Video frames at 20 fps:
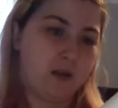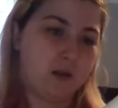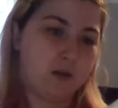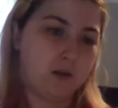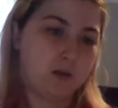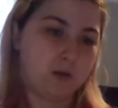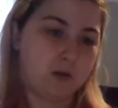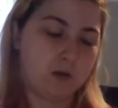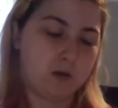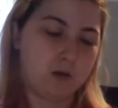
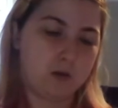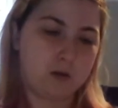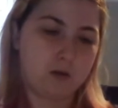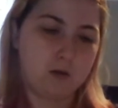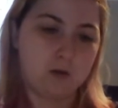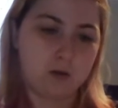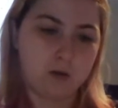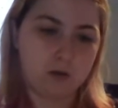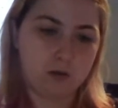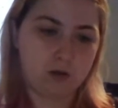
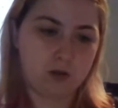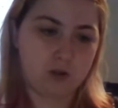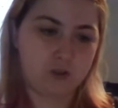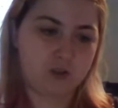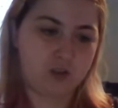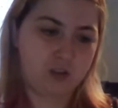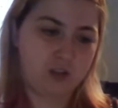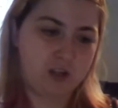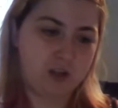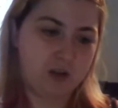because
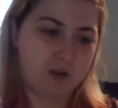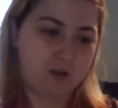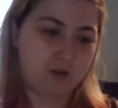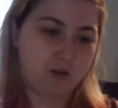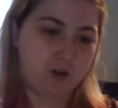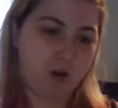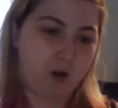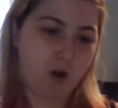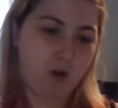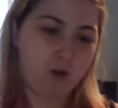you tear
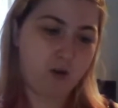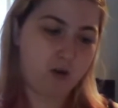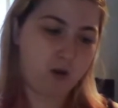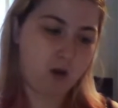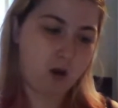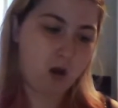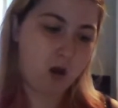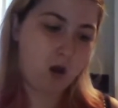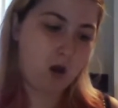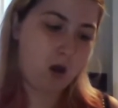it out,
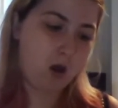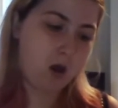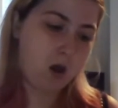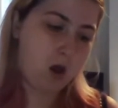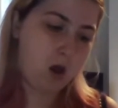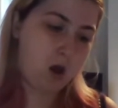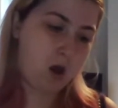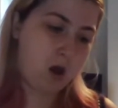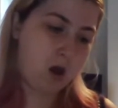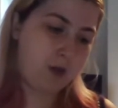
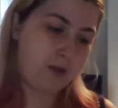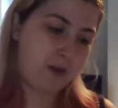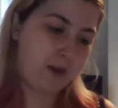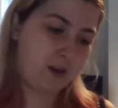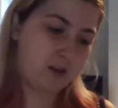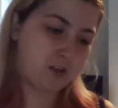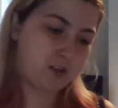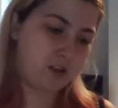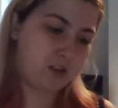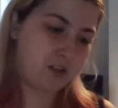and then
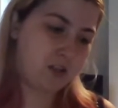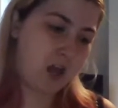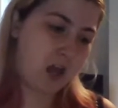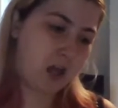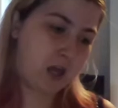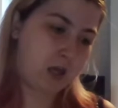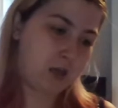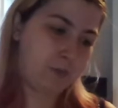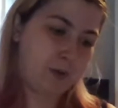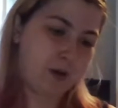it says
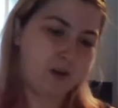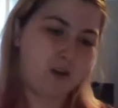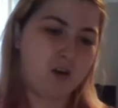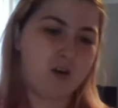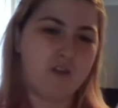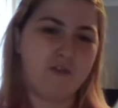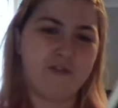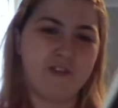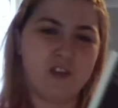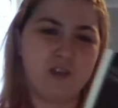take a bite
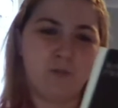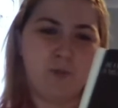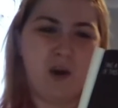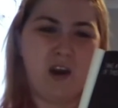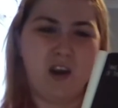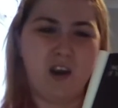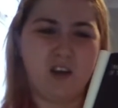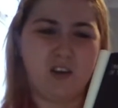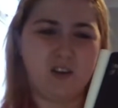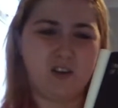out of this
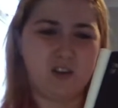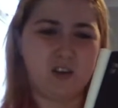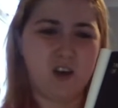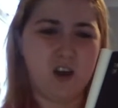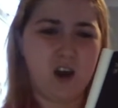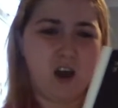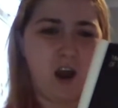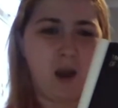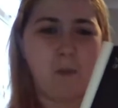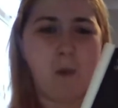page.
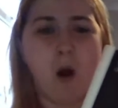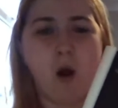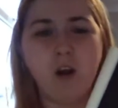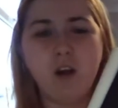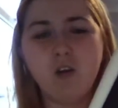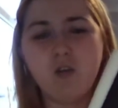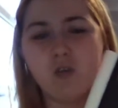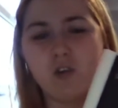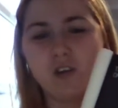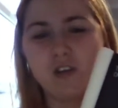I'm
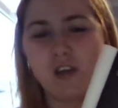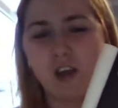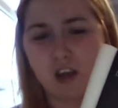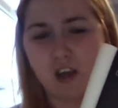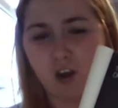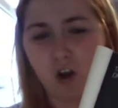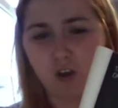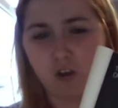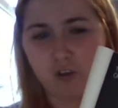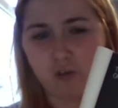hardly going to
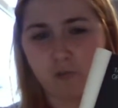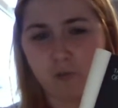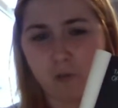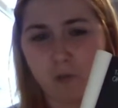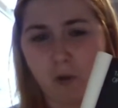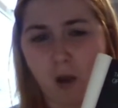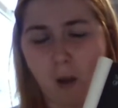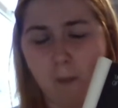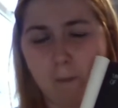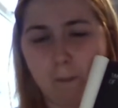take out
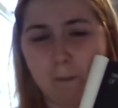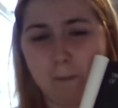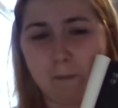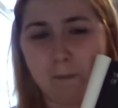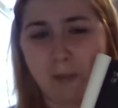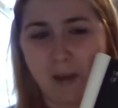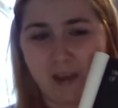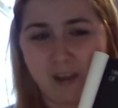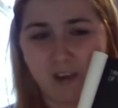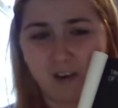a
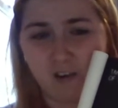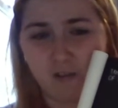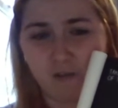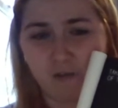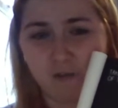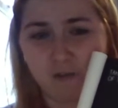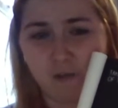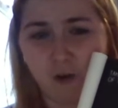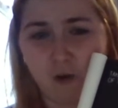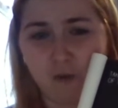bite
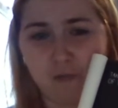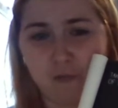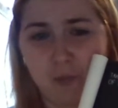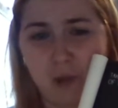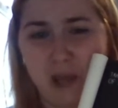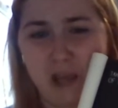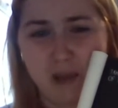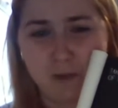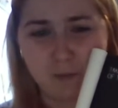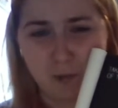of
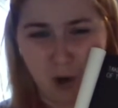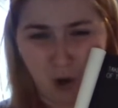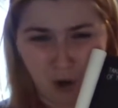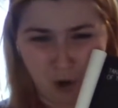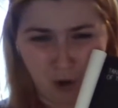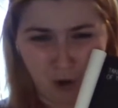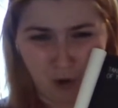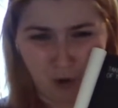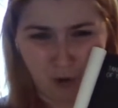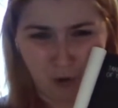paper,